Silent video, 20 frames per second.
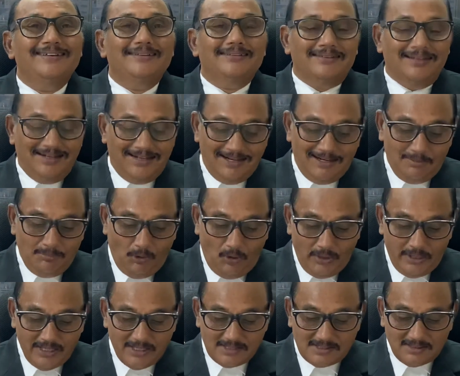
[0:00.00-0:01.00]
dead
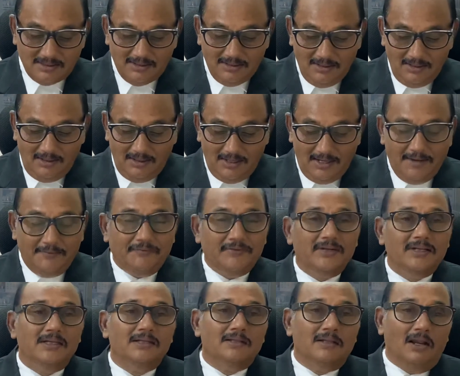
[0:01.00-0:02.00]
bodies left
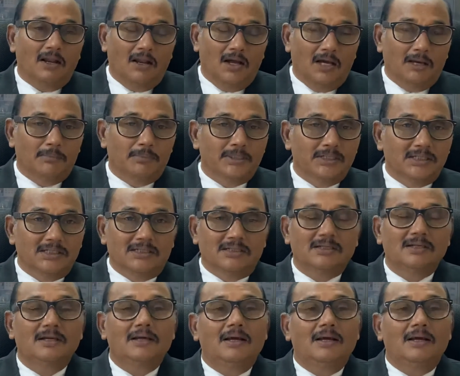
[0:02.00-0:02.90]
in the lobby,